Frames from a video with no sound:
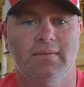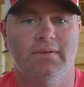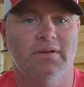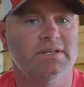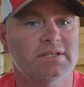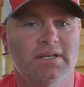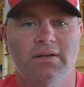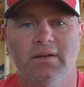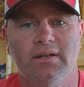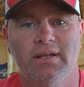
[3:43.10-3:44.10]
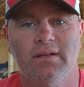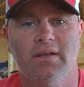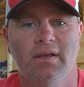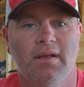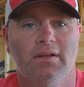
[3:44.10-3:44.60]
they're engineered, and
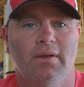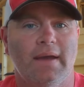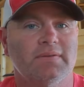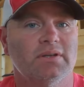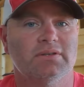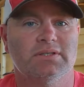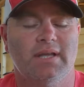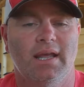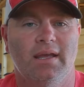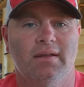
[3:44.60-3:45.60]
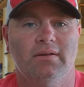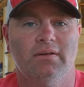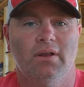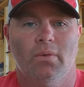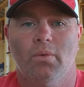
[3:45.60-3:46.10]
you have to understand,
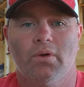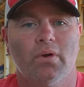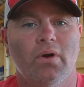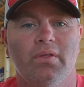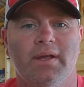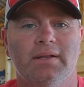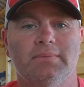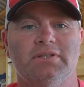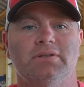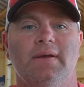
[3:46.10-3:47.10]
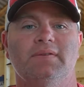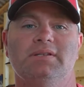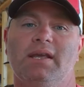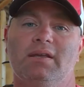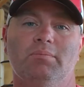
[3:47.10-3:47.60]
what are all the elements you have to
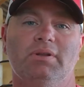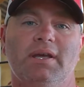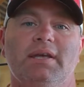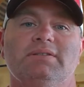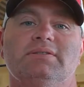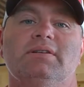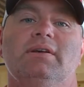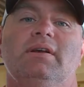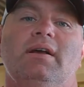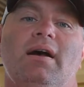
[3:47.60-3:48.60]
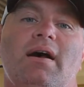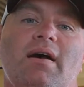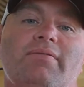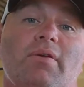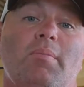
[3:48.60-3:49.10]
take in place
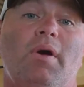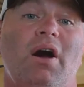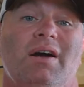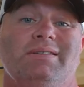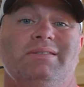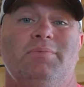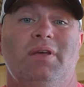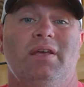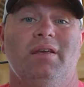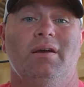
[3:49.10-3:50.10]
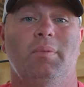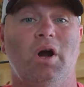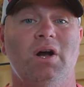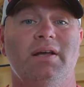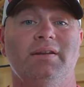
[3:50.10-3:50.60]
for a pond to be a
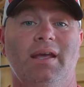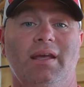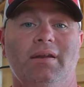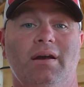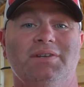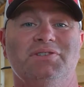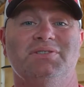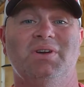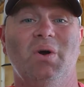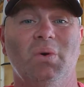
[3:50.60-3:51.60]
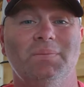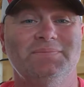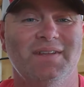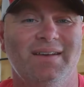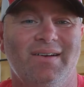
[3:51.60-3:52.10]
pond and not just a hole,